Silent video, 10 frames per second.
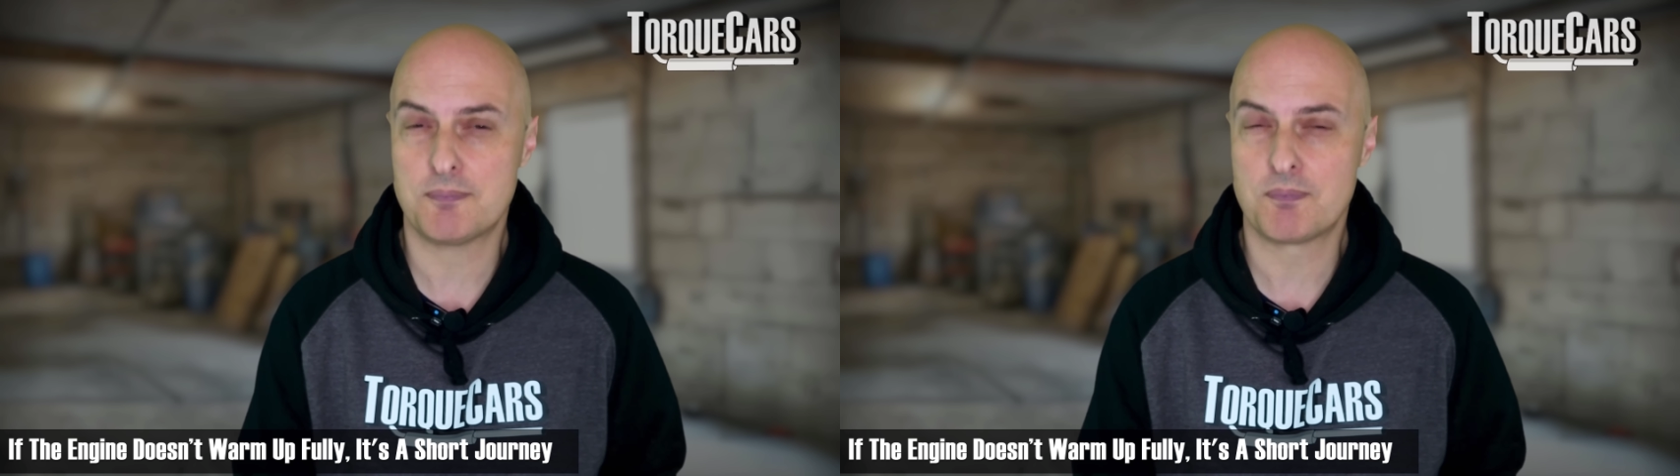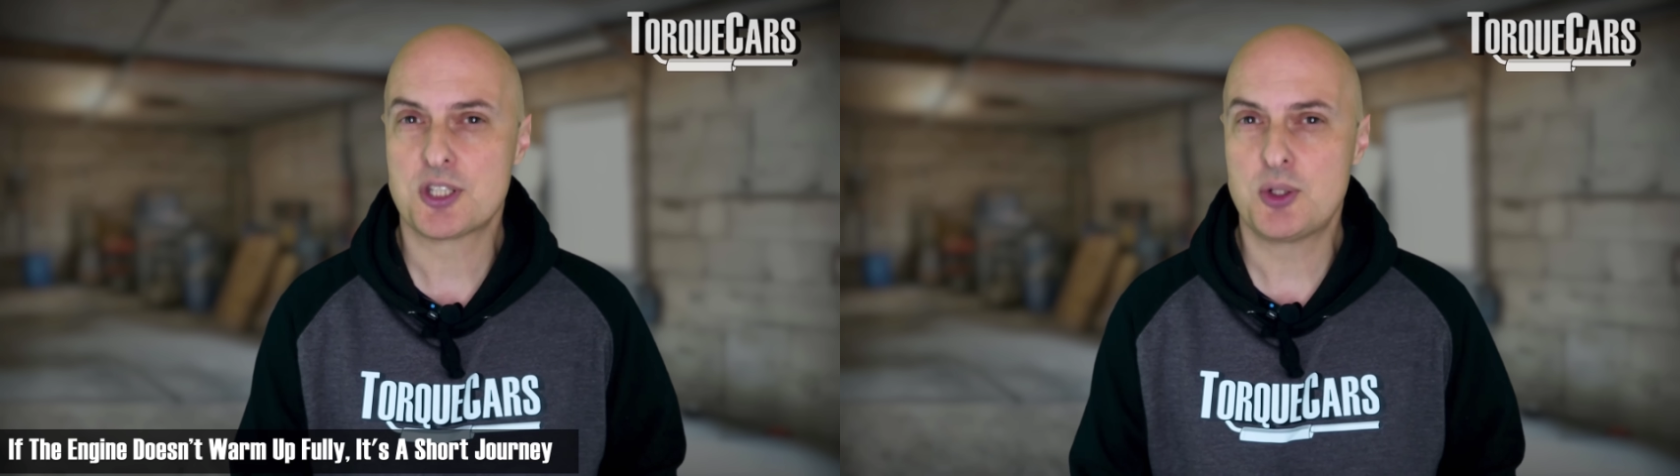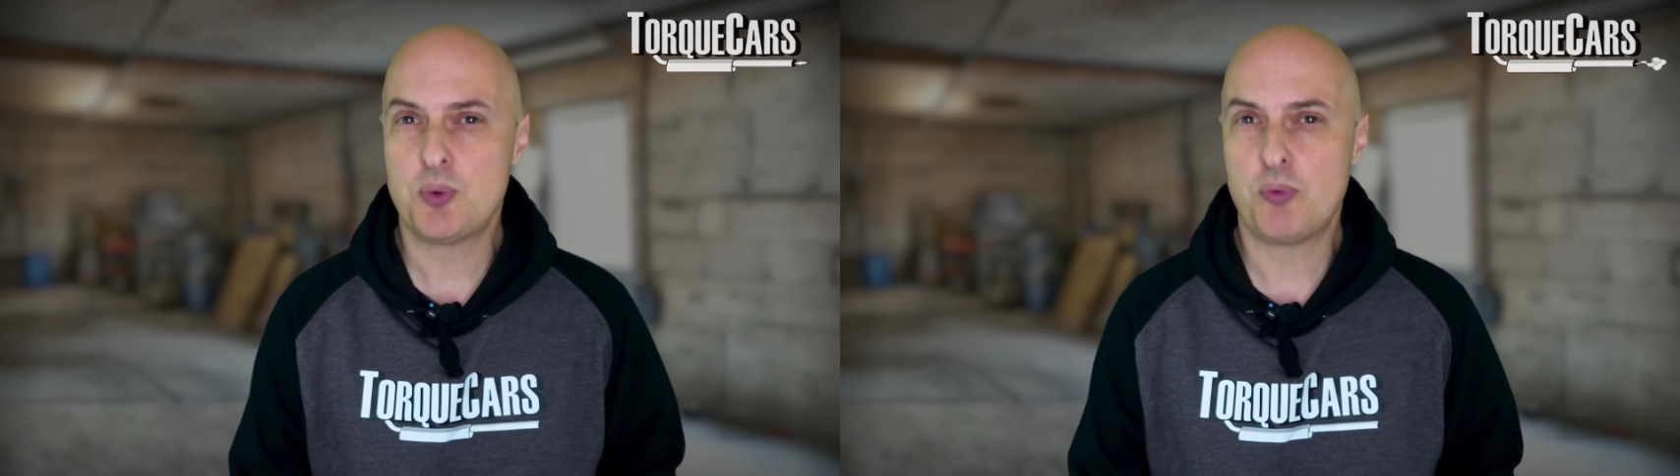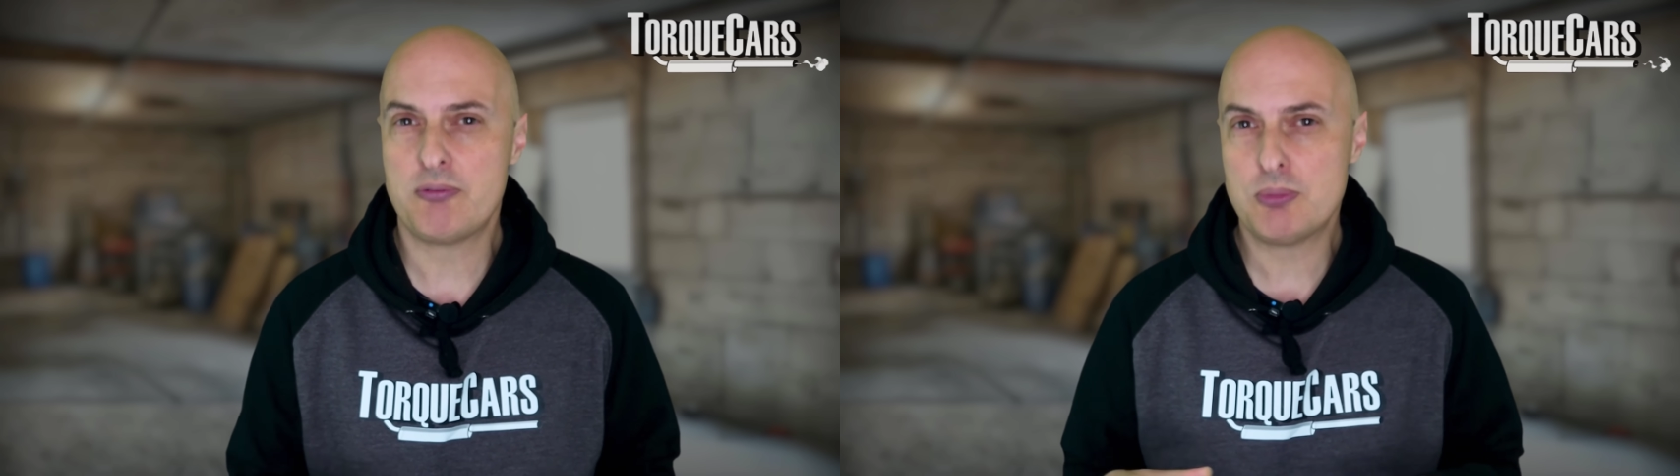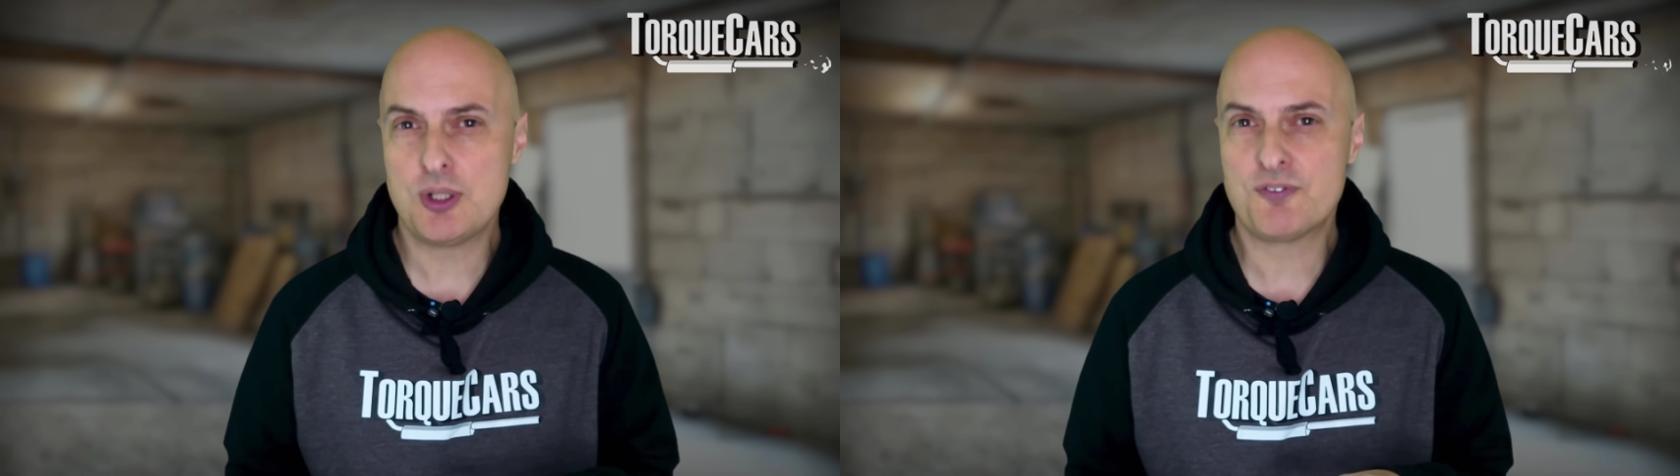So we've
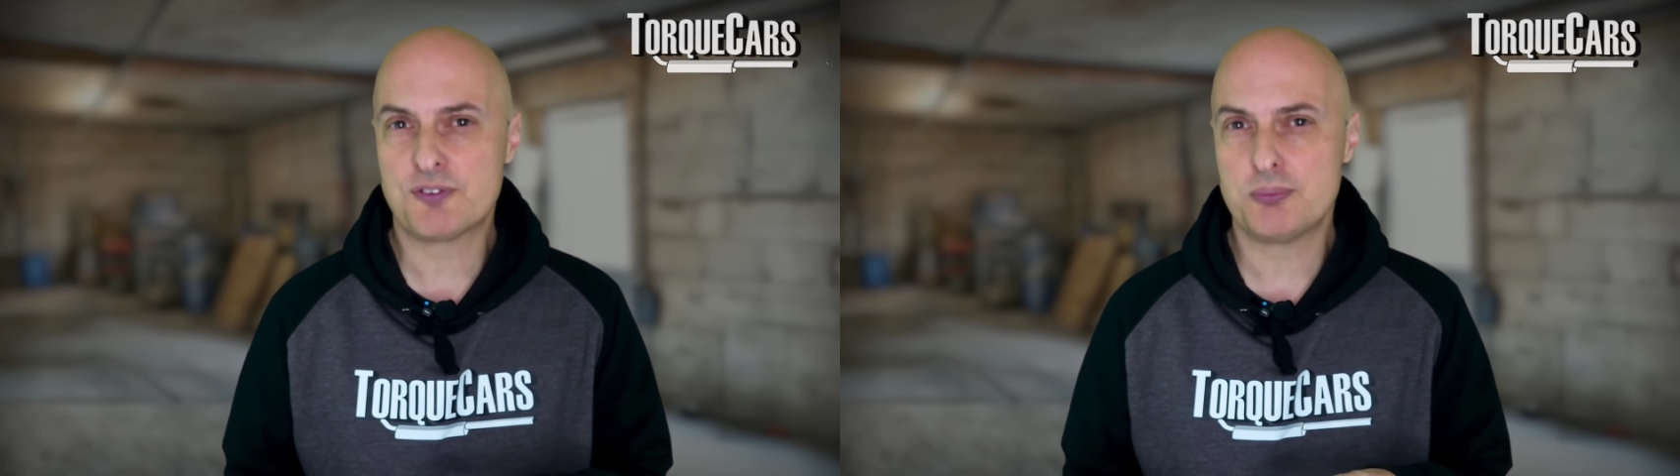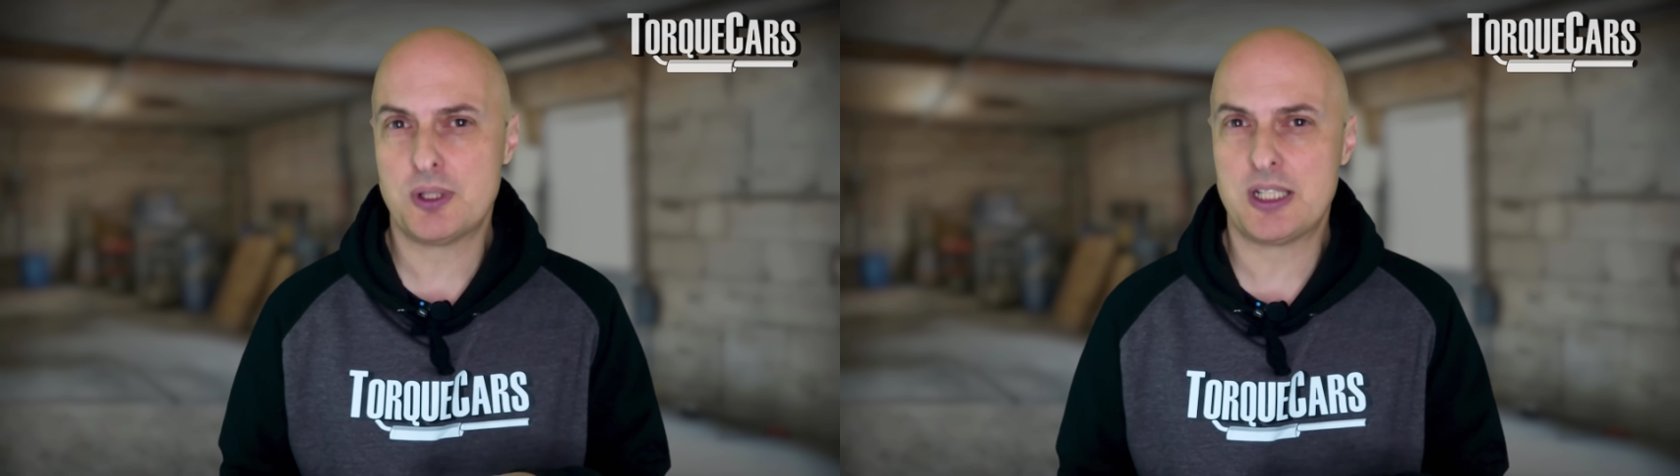moved from an